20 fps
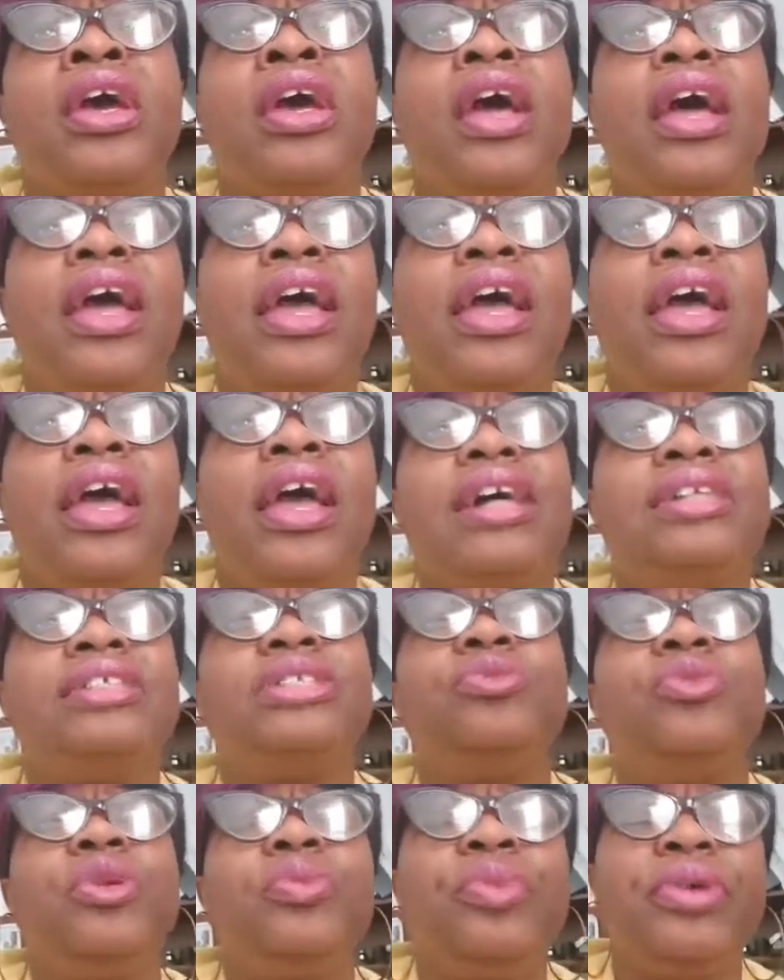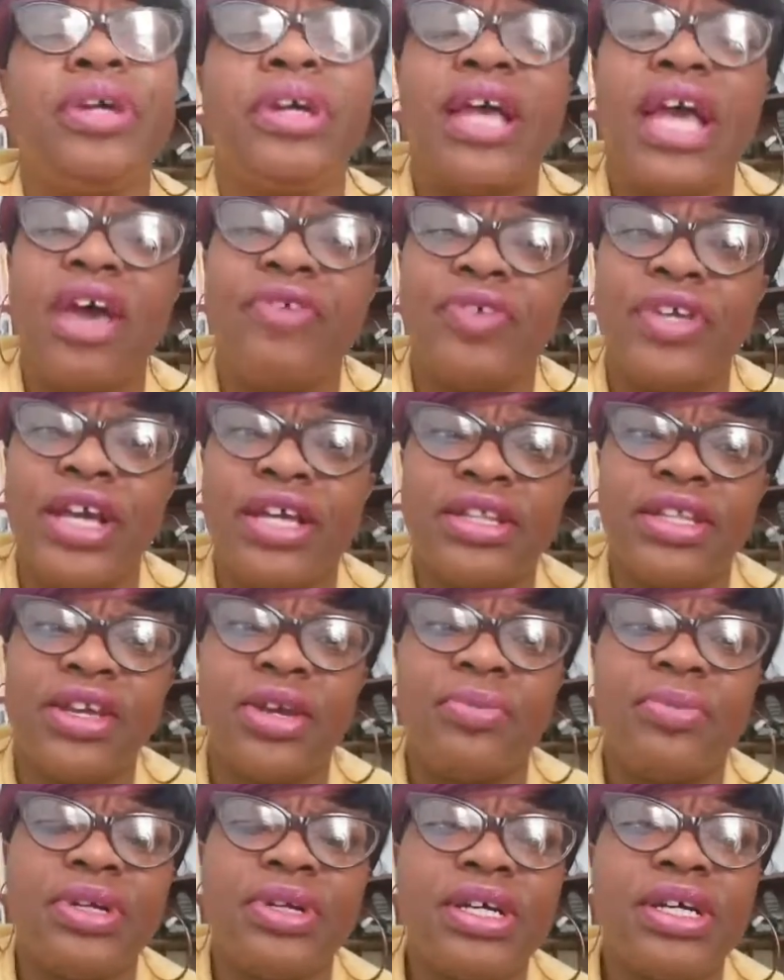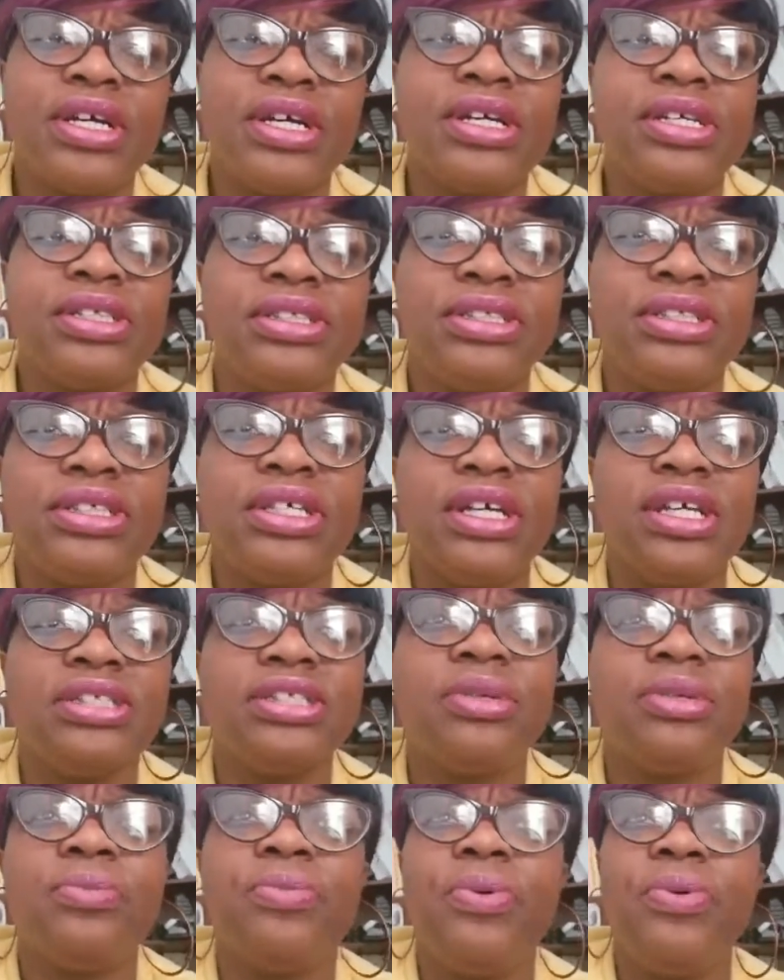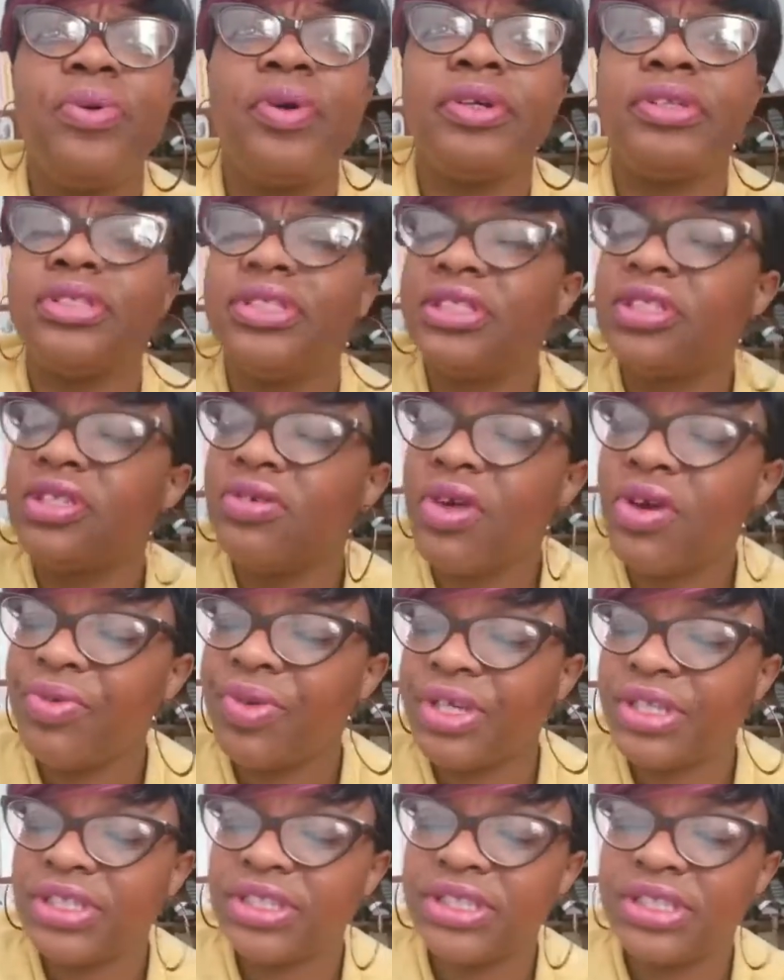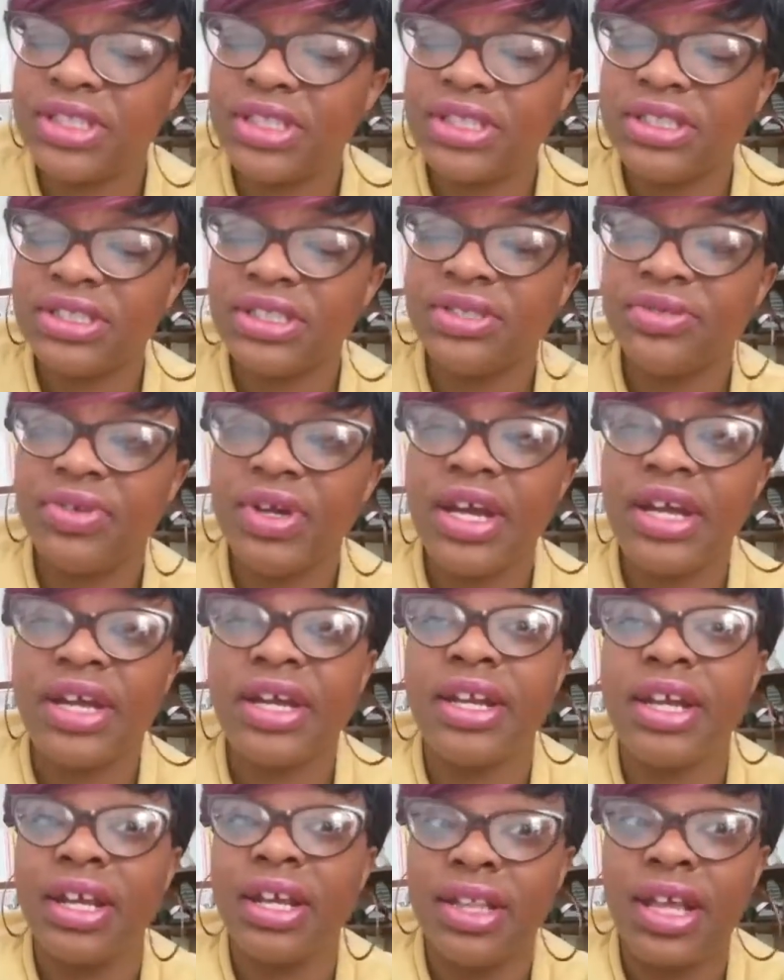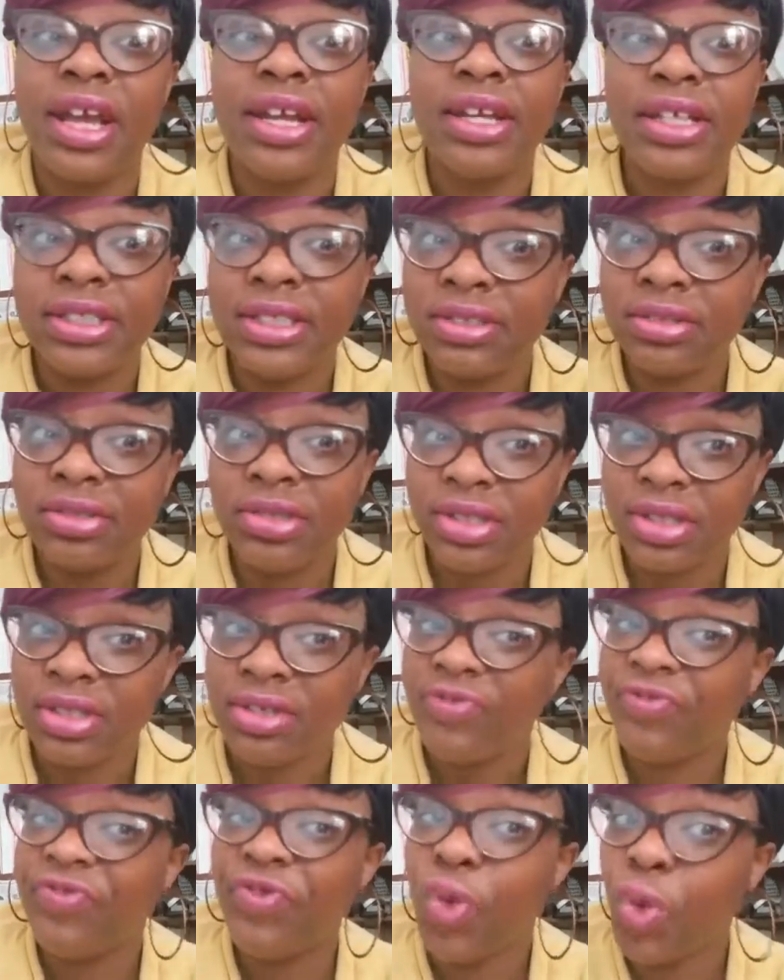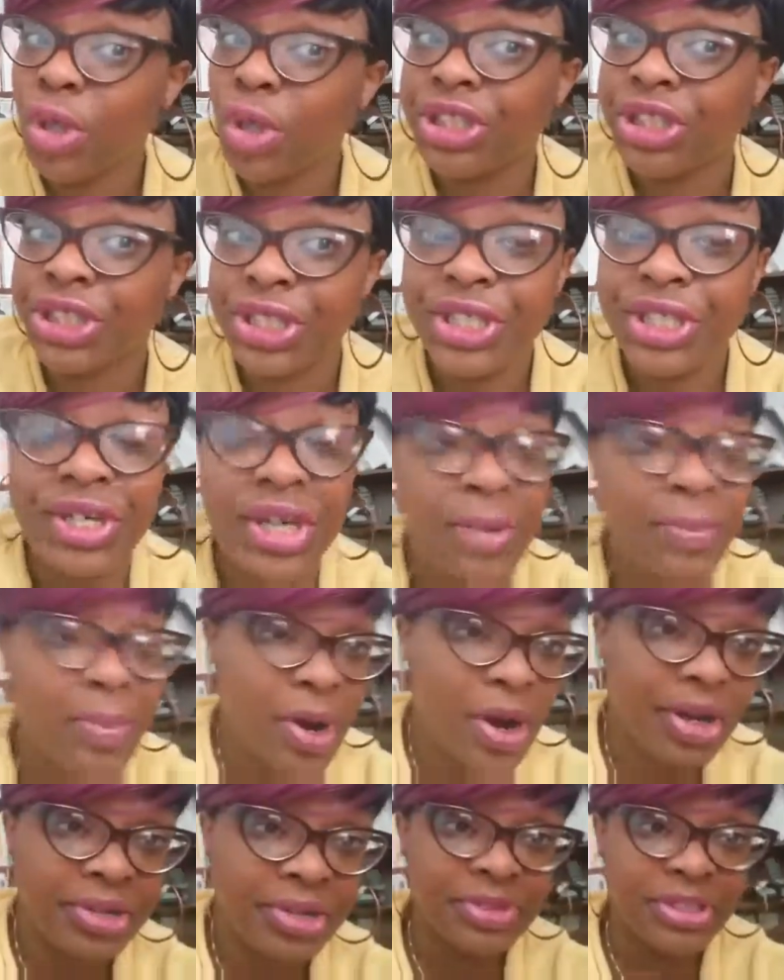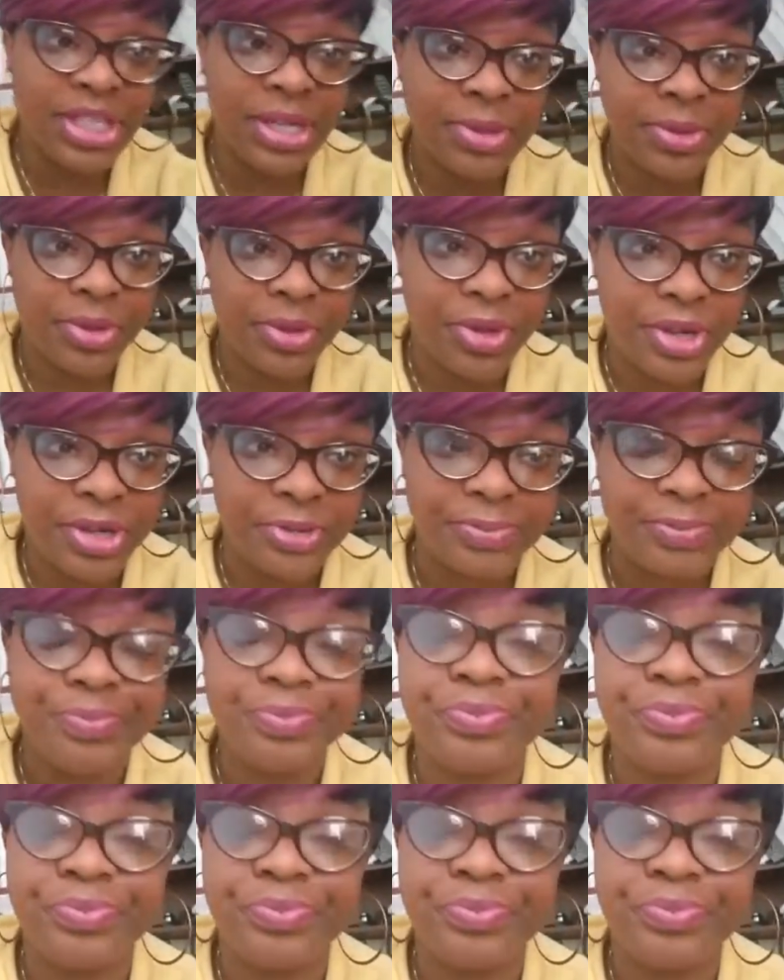And I just want to put a caveat there because it's important to know our weaknesses, right? And that is for sure a part of step 3.